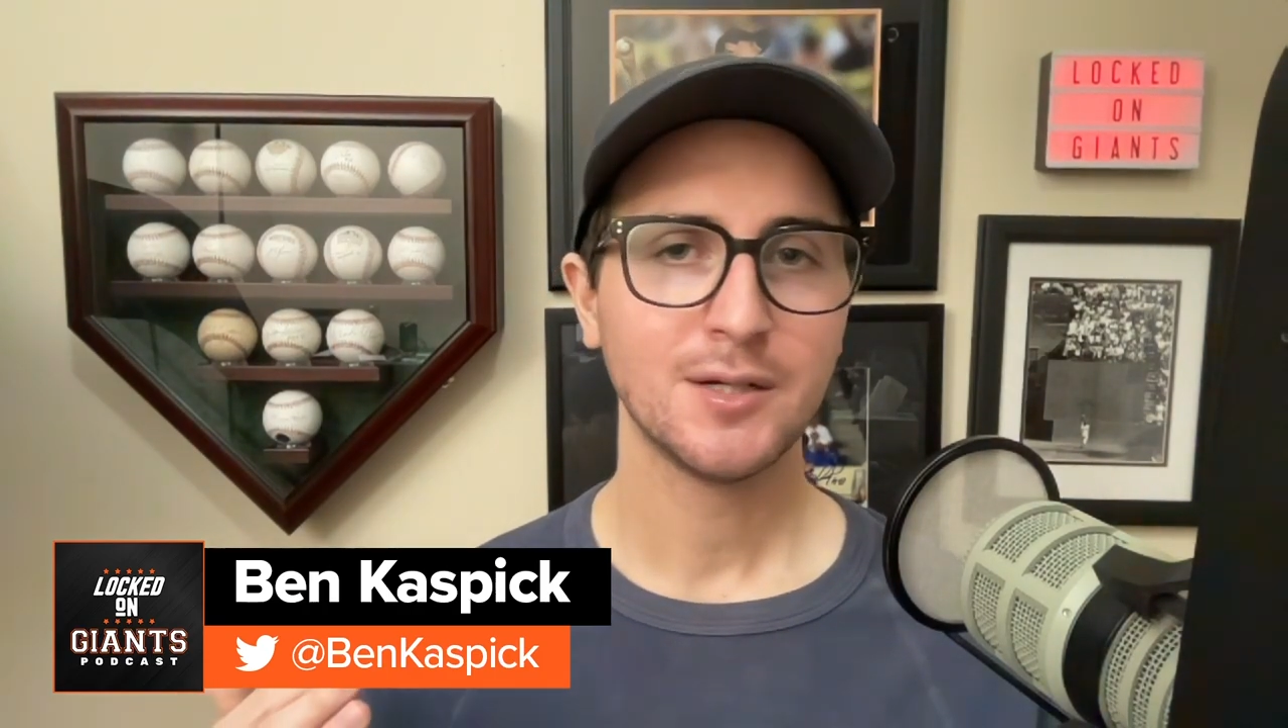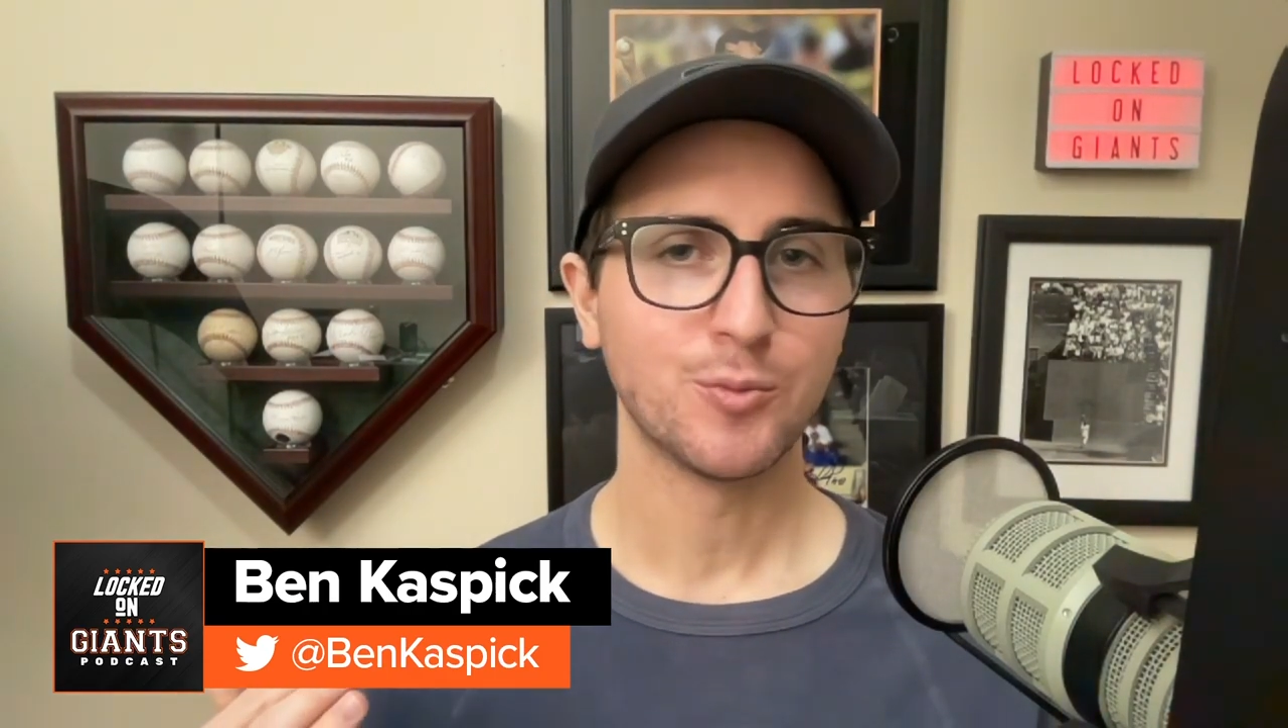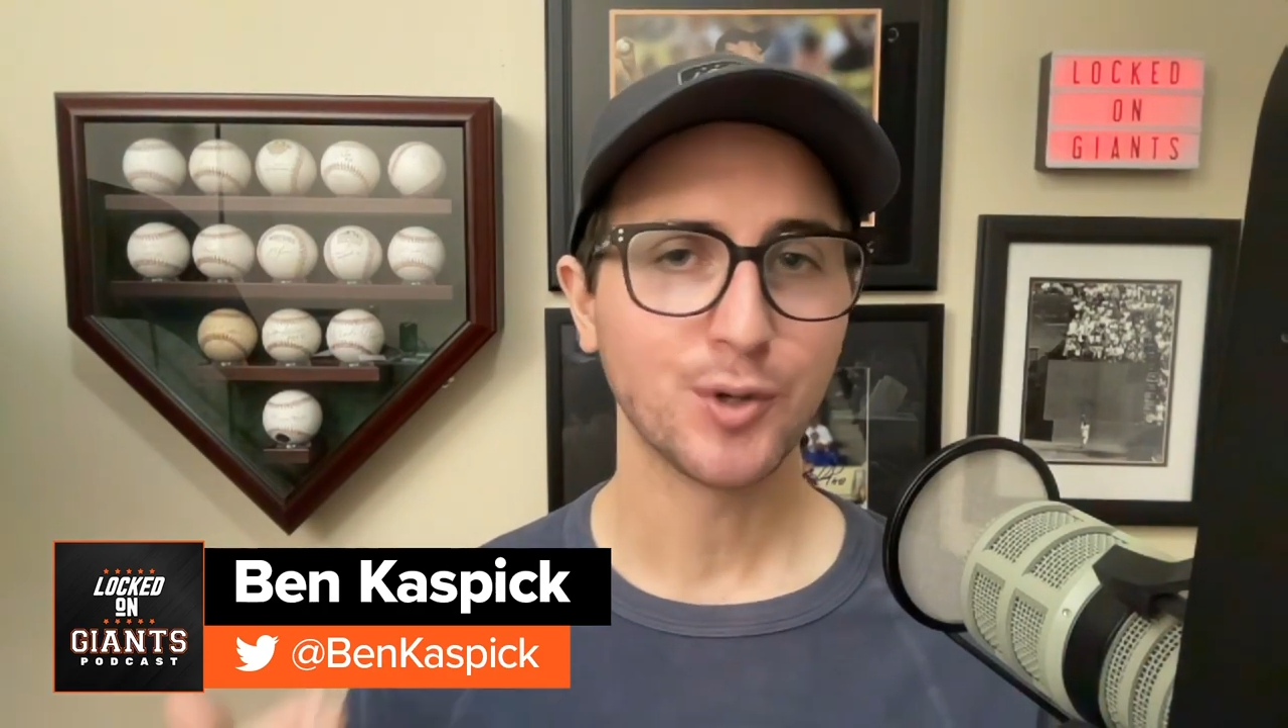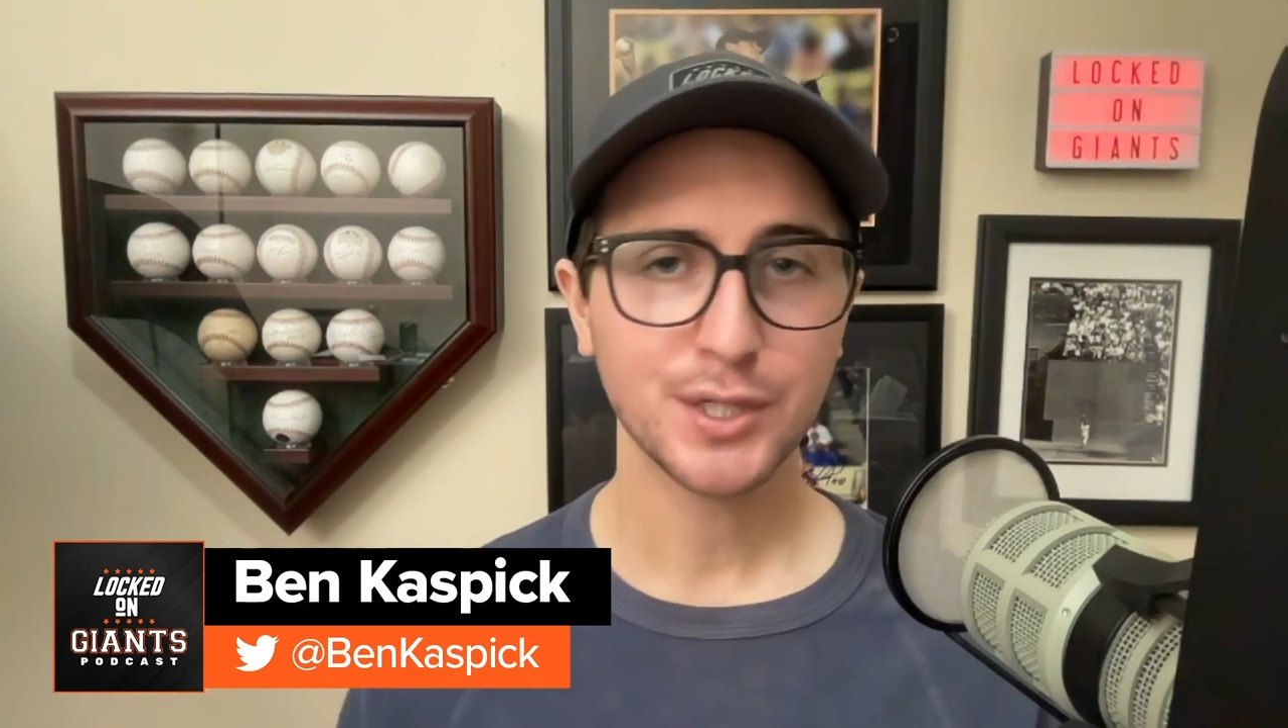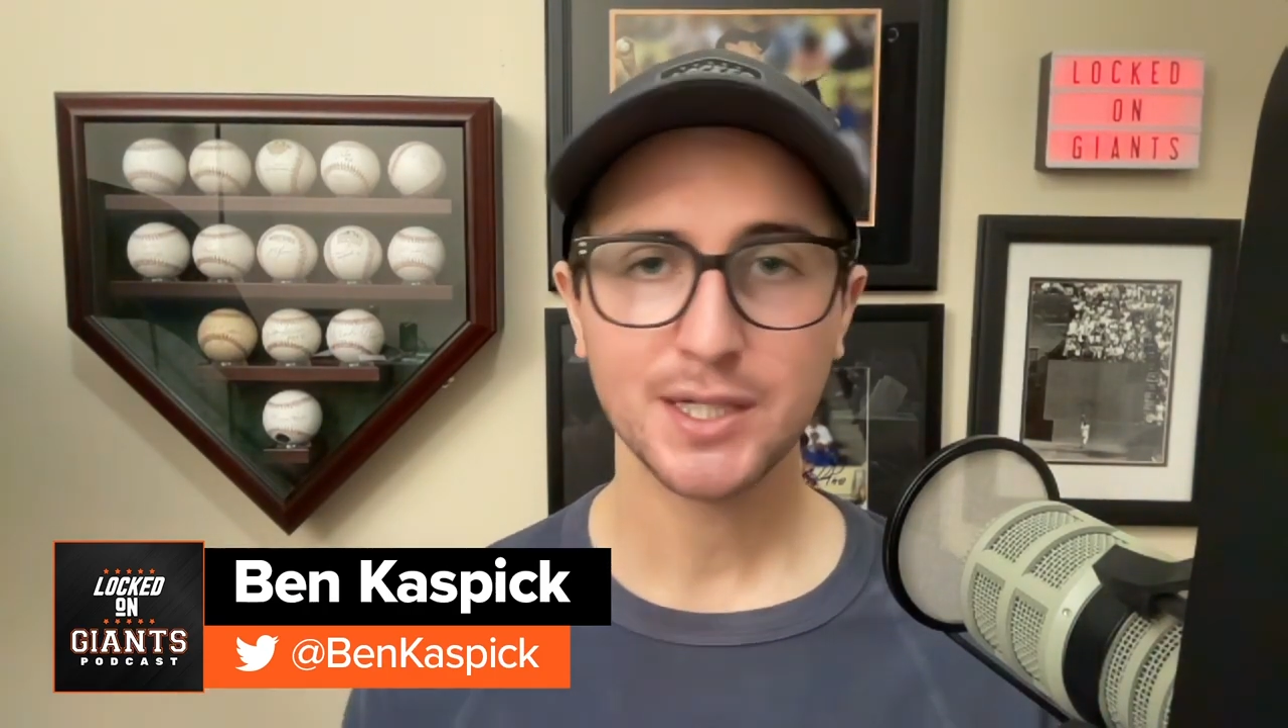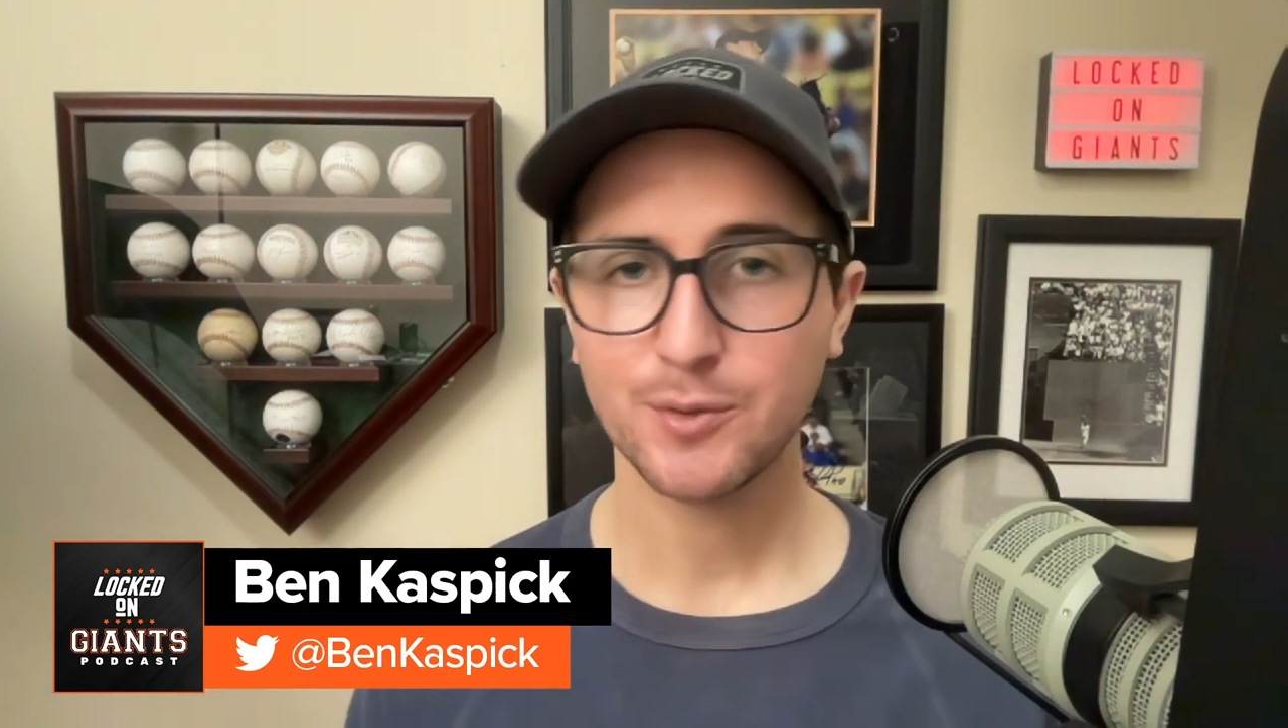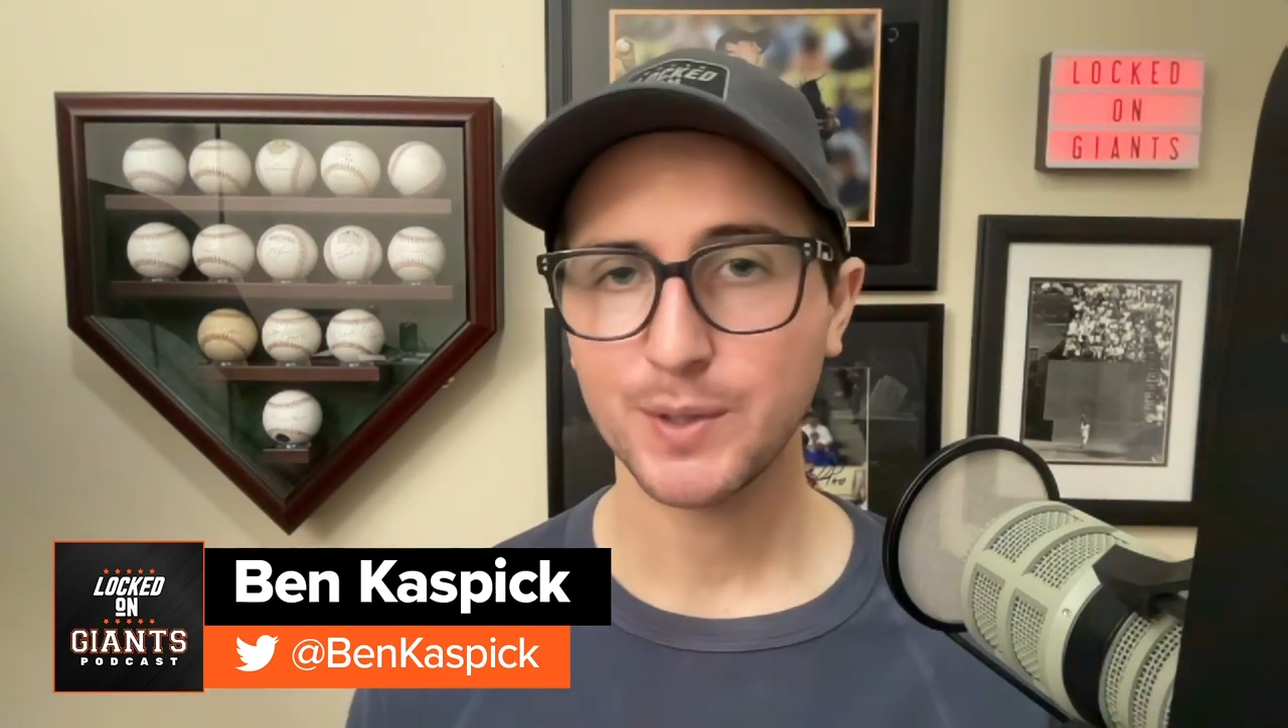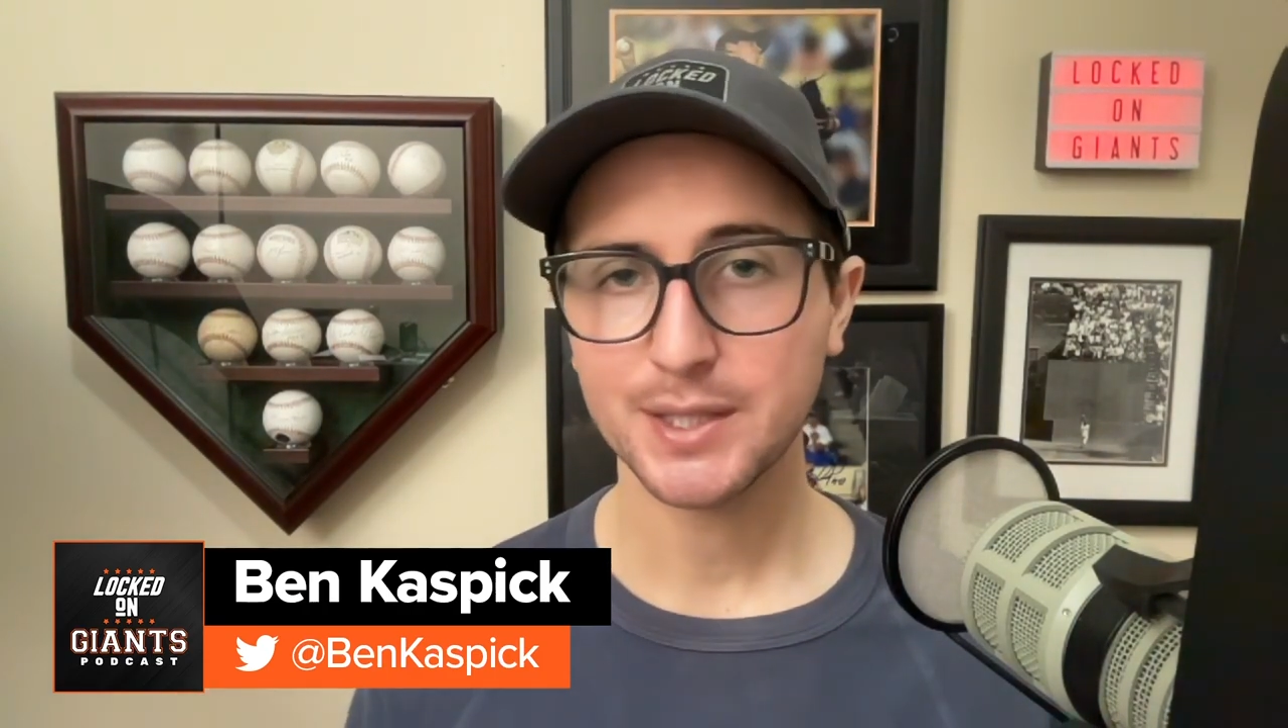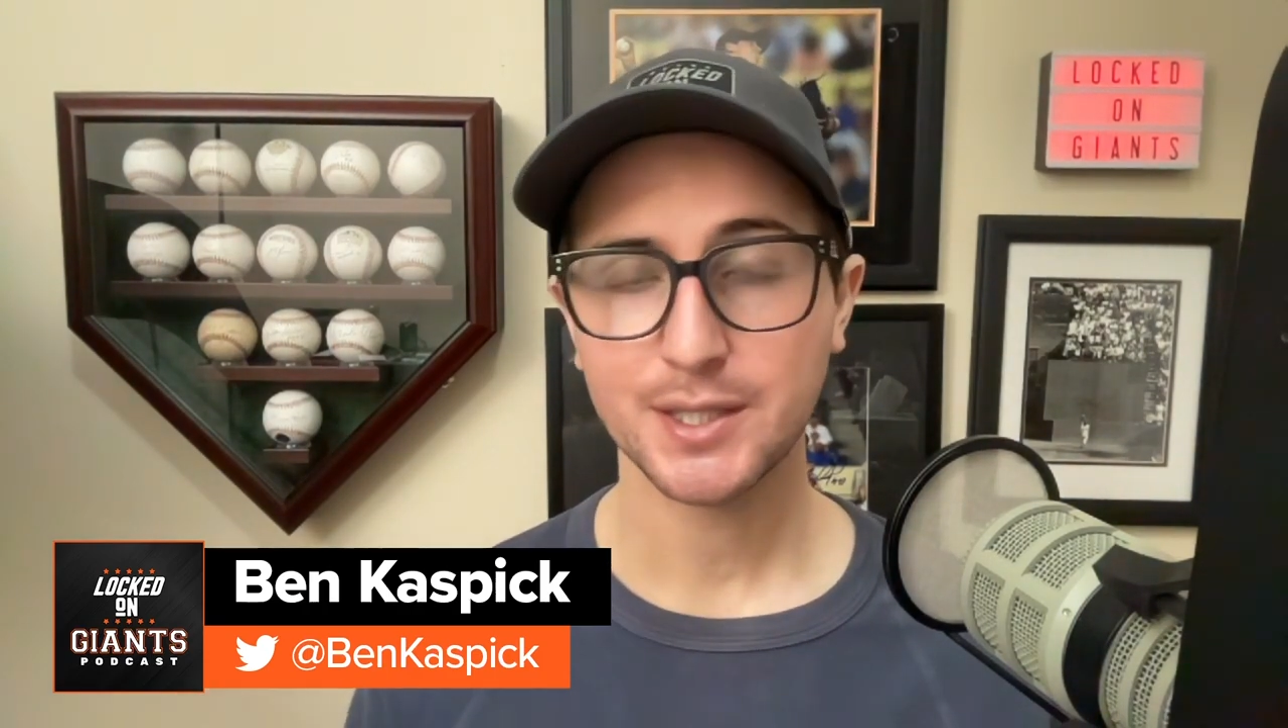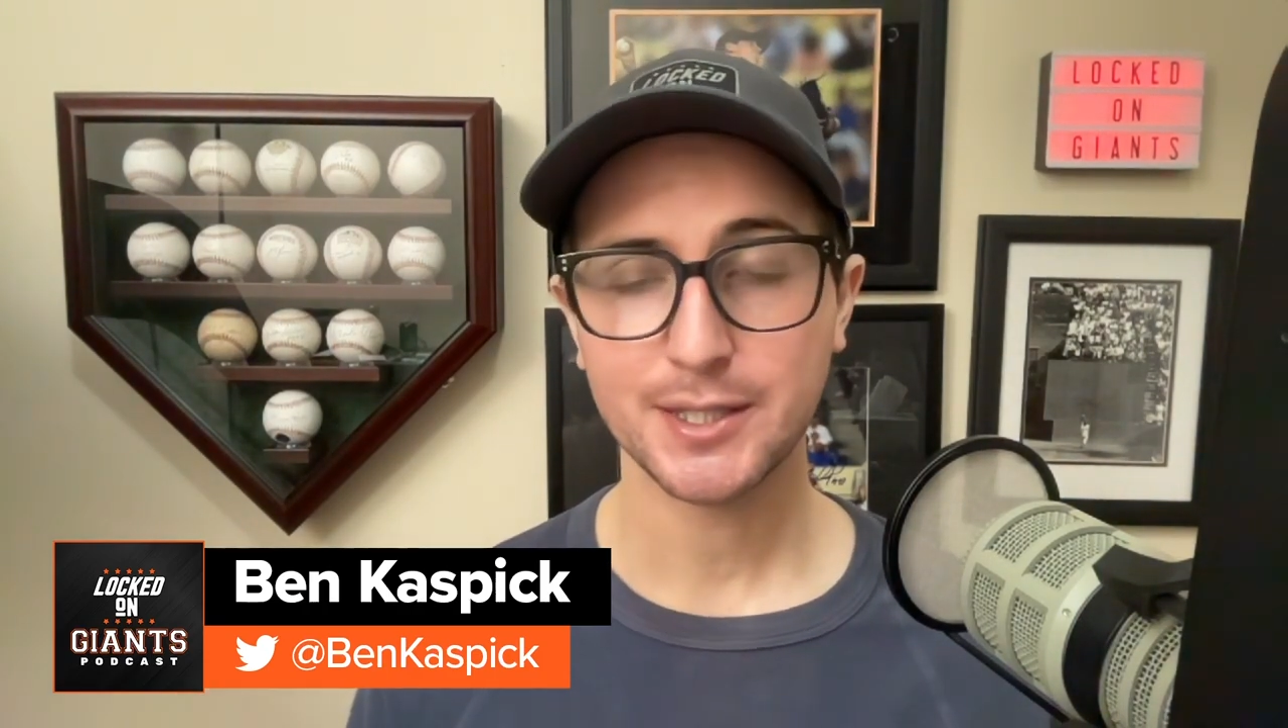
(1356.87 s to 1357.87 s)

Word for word: working with a